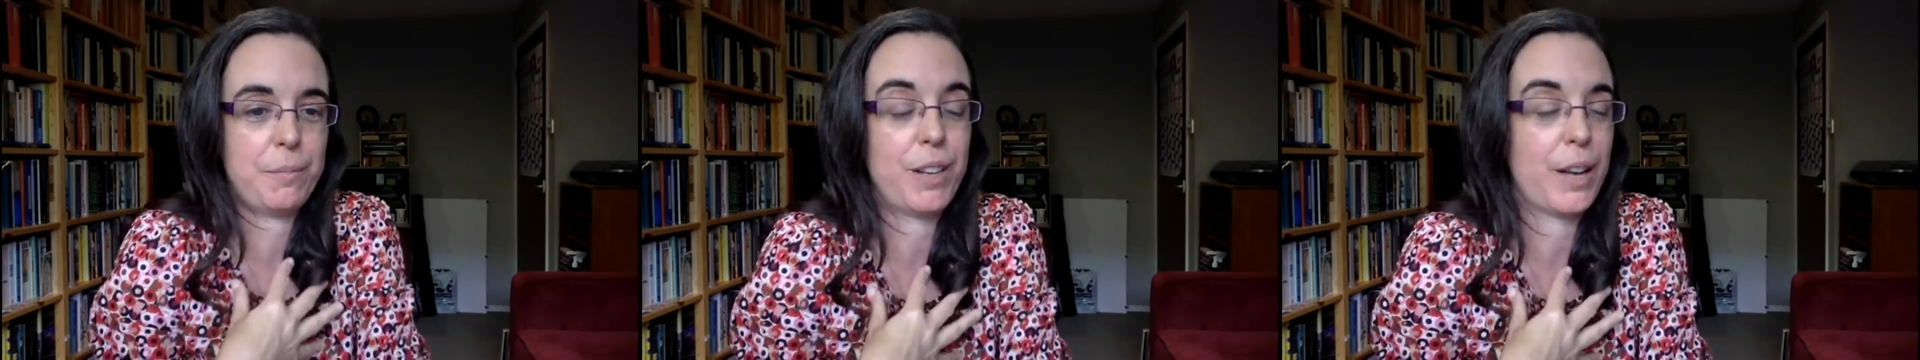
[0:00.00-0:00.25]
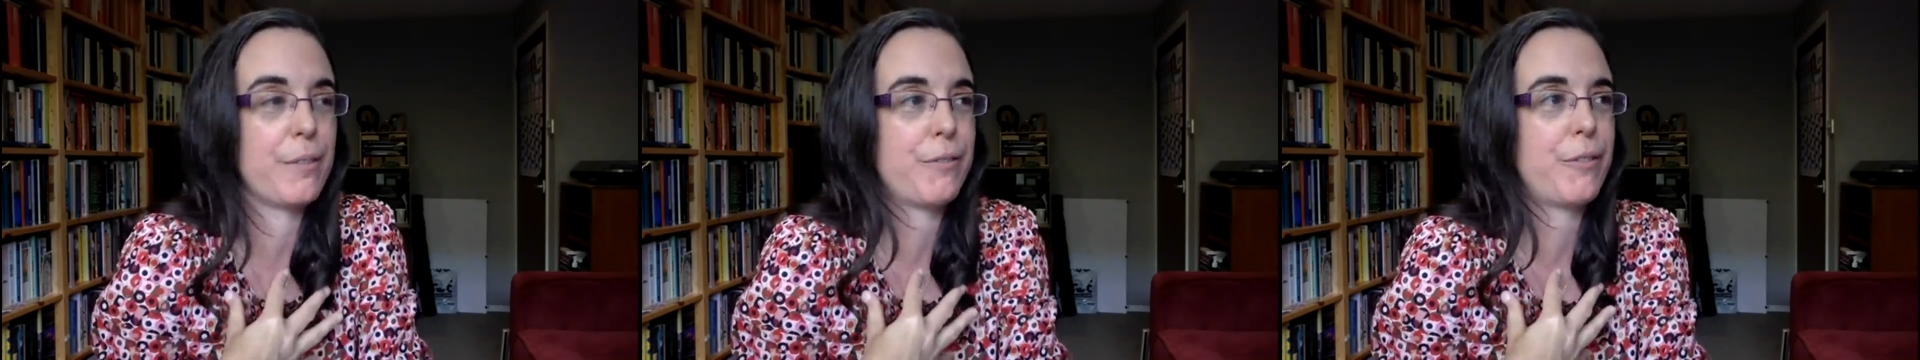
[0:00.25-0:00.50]

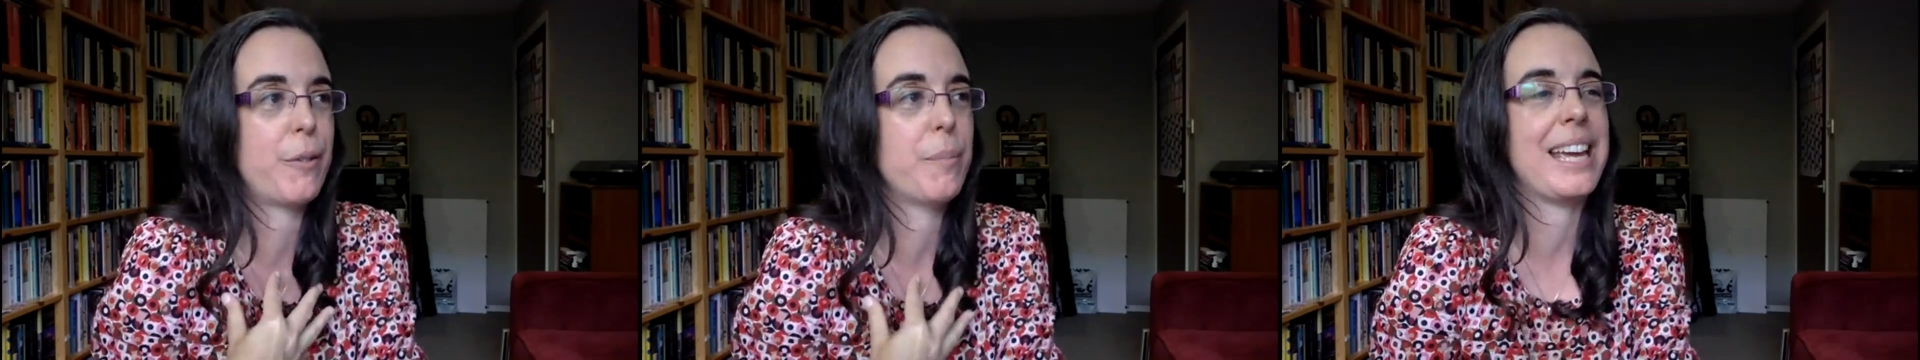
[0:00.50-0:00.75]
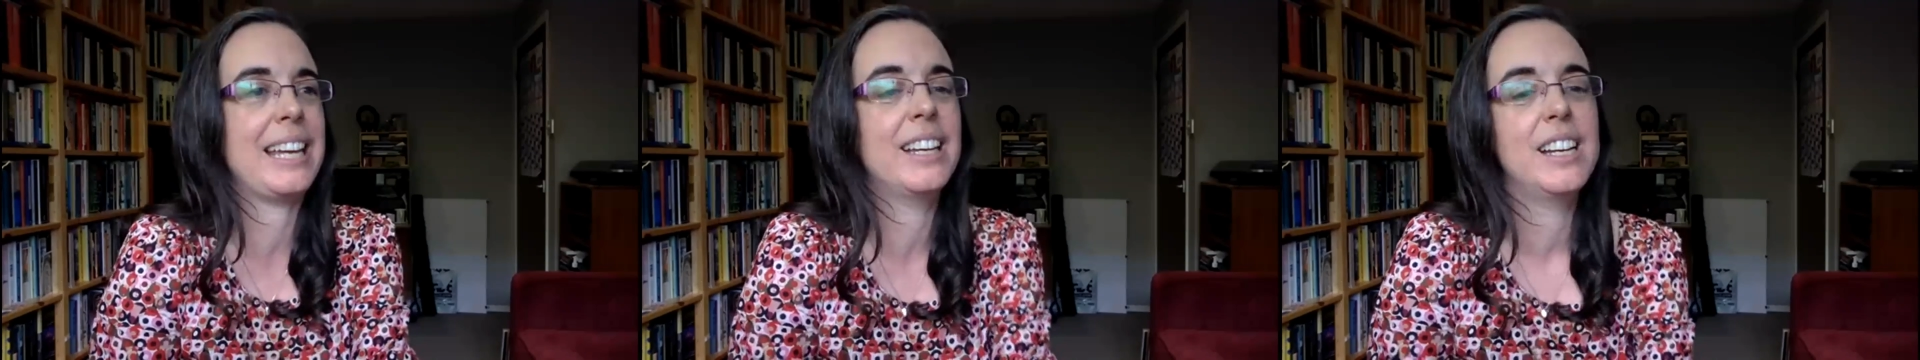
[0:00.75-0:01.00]
like for
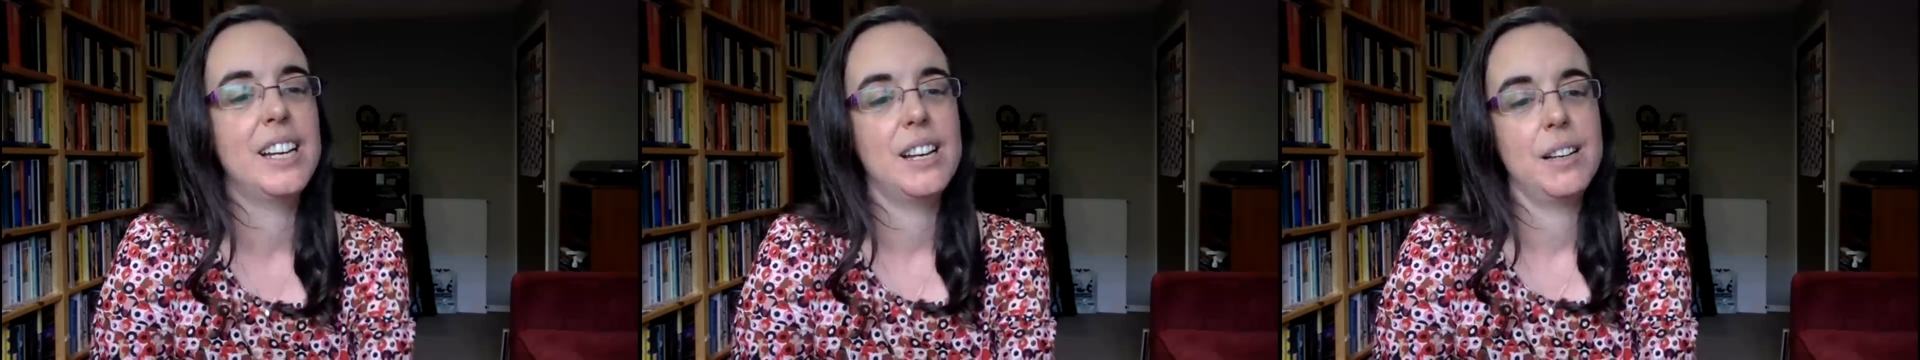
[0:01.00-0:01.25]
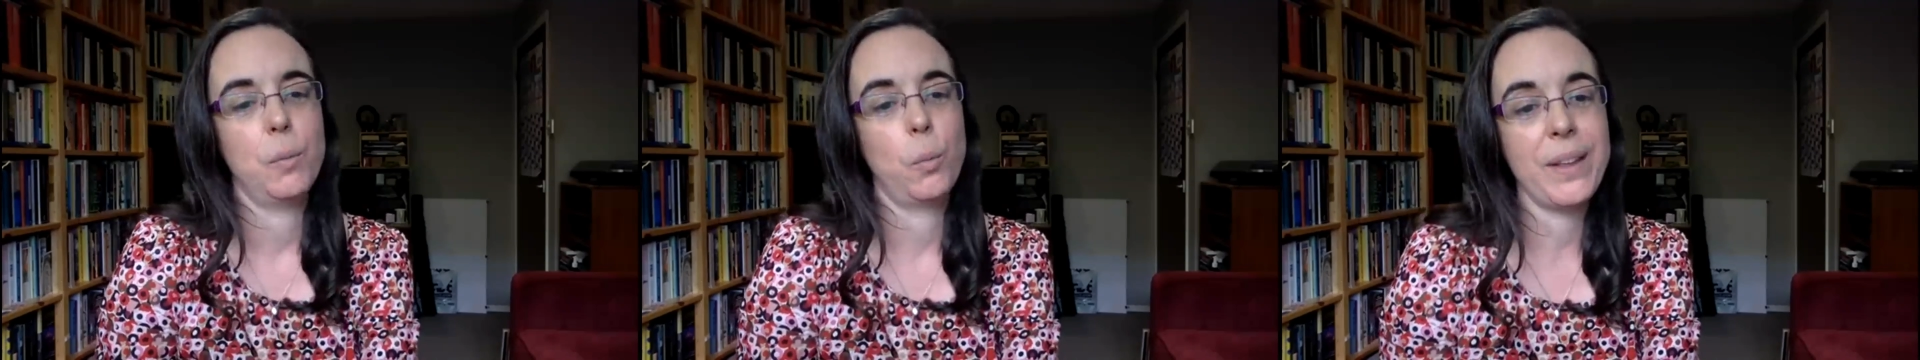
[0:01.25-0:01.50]
me,
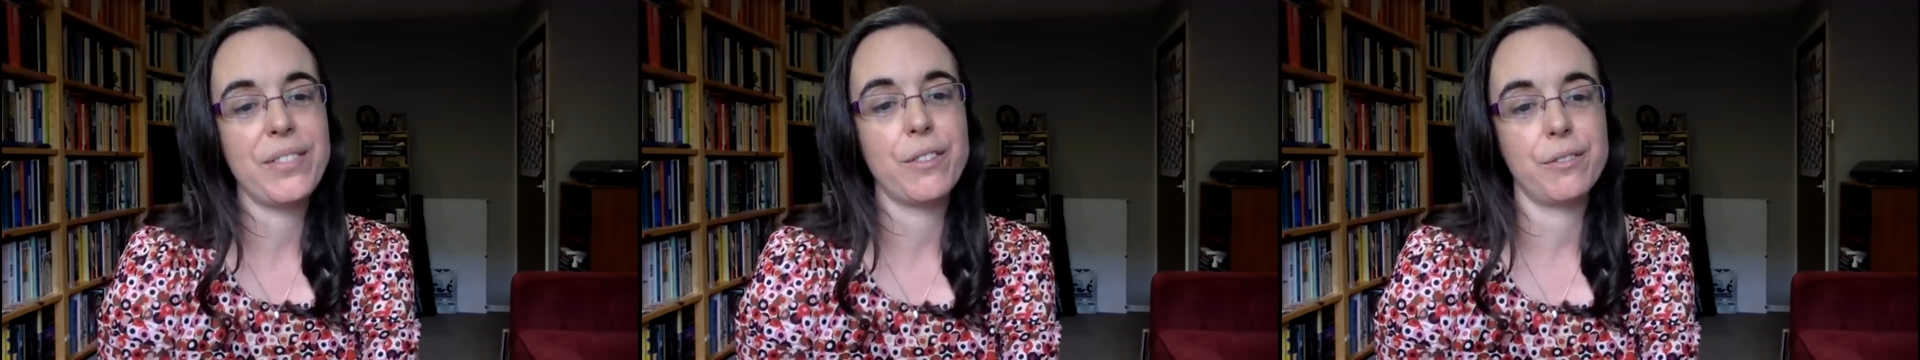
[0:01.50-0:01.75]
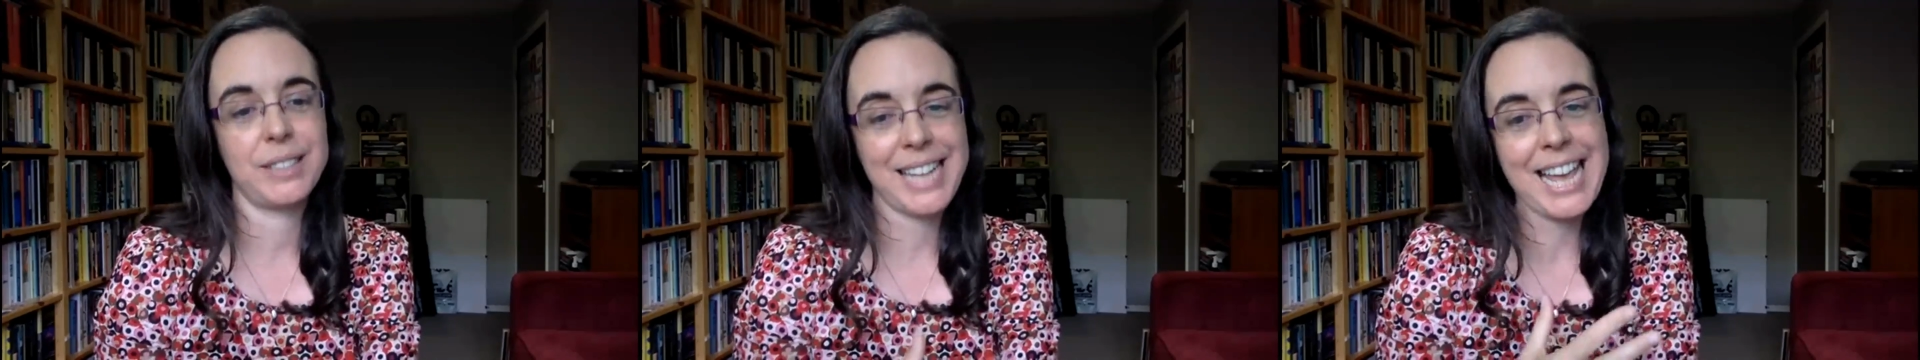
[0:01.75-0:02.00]
with
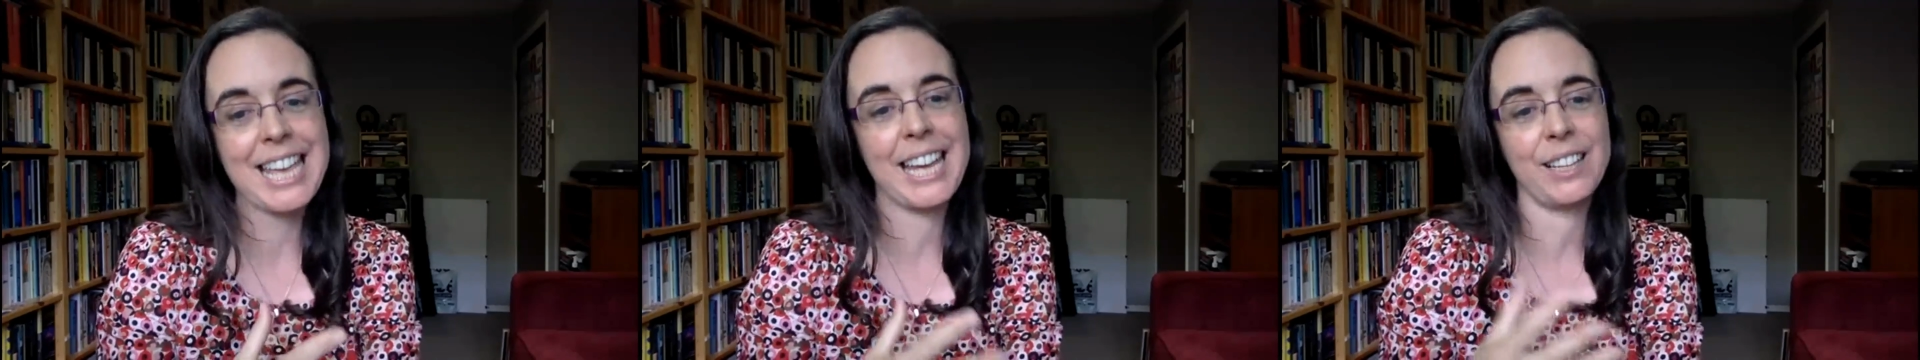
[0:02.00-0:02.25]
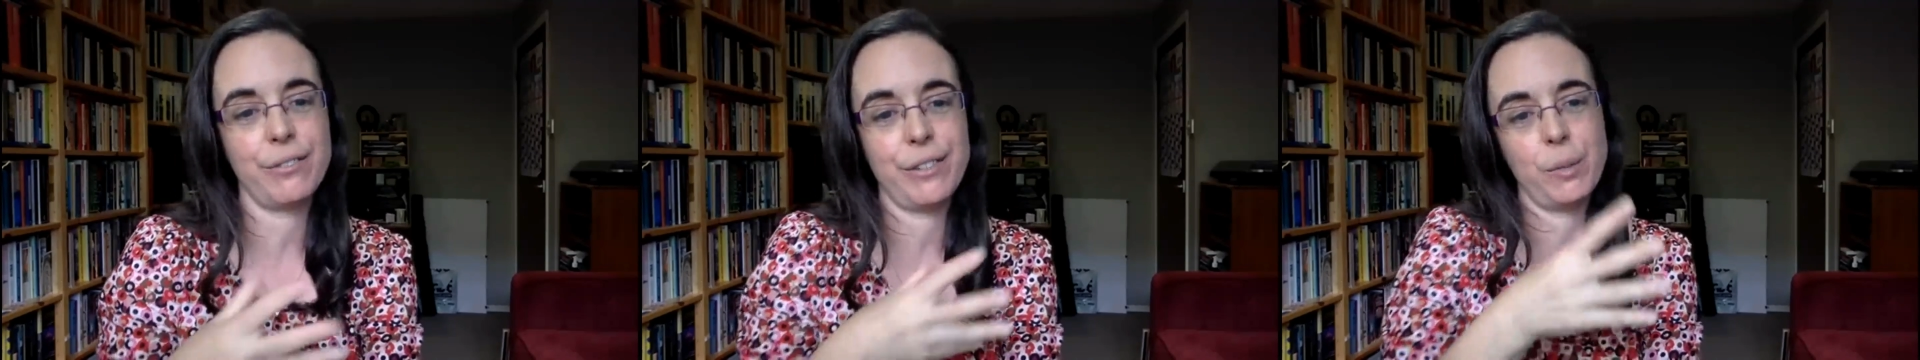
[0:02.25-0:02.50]
taking
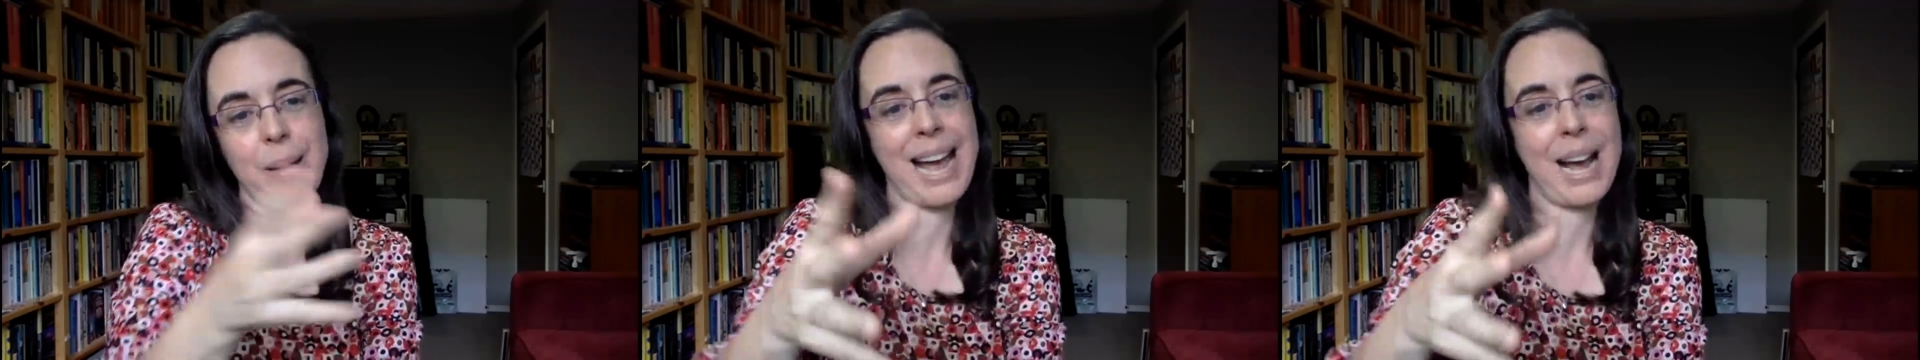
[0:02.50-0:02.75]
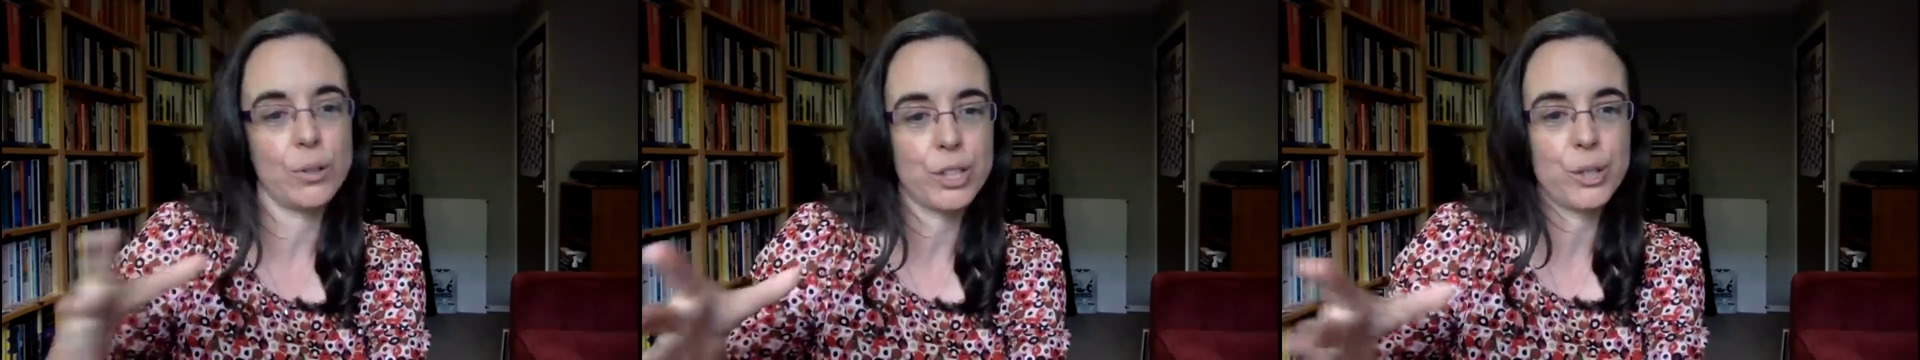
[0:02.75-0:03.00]
the film
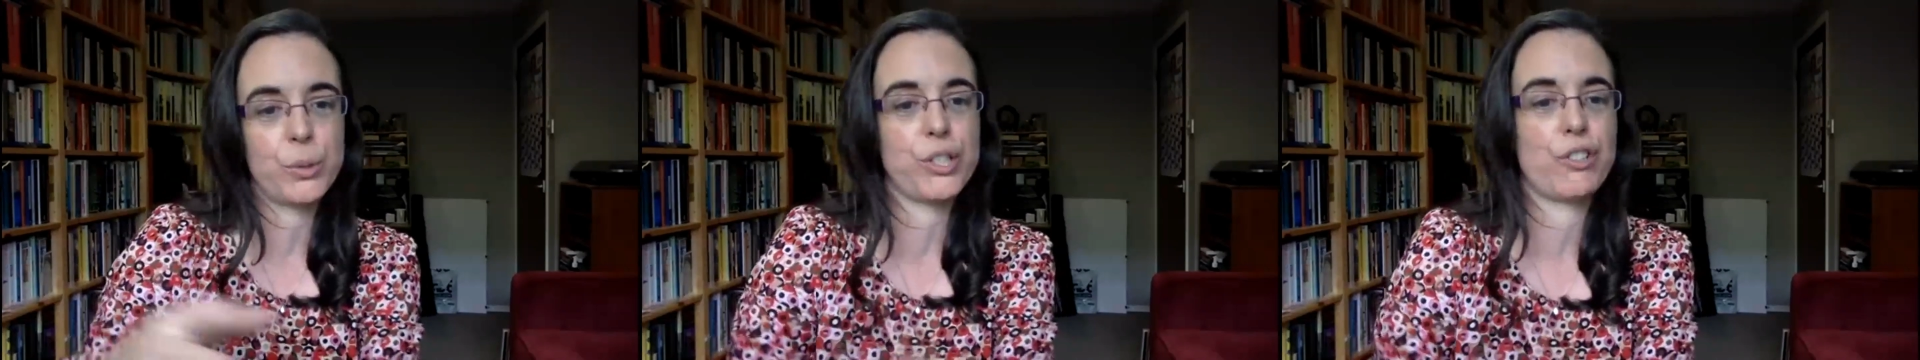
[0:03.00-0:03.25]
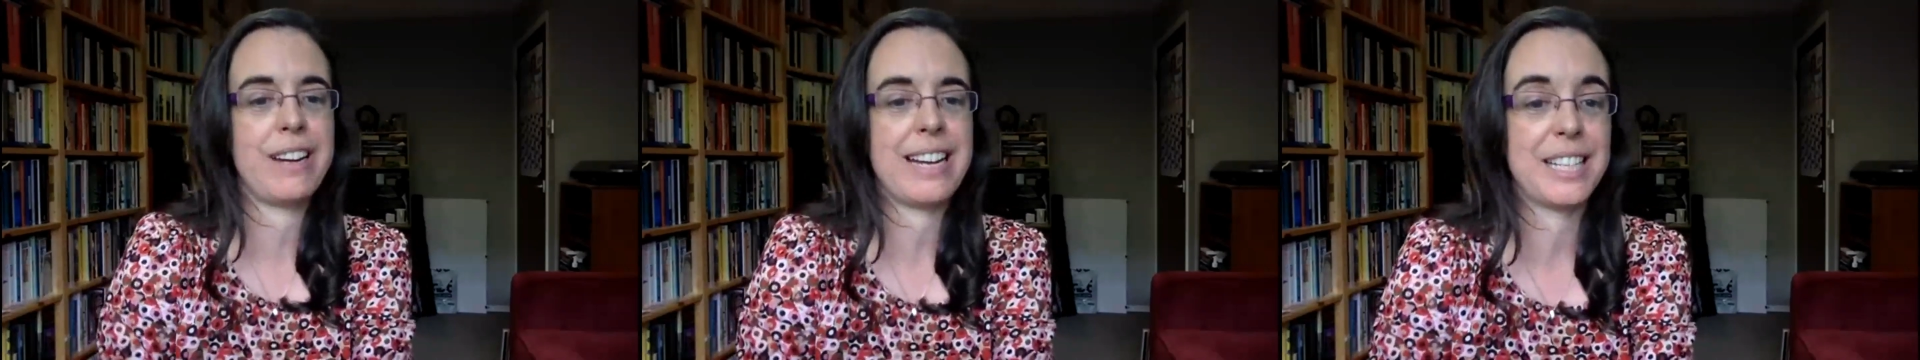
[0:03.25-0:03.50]
out to all the
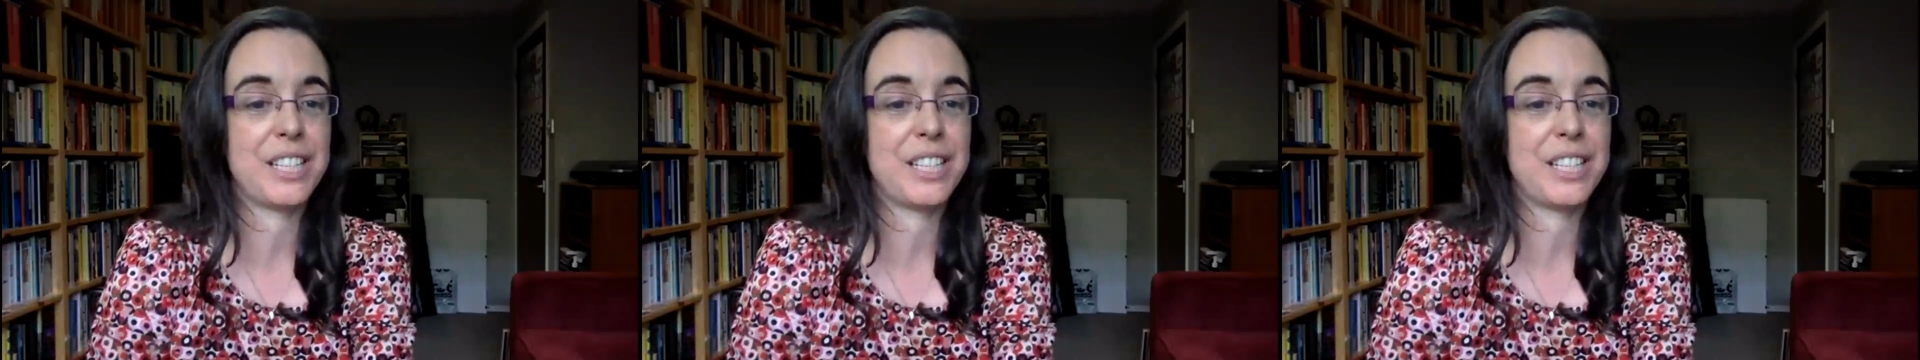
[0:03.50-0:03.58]
screenings,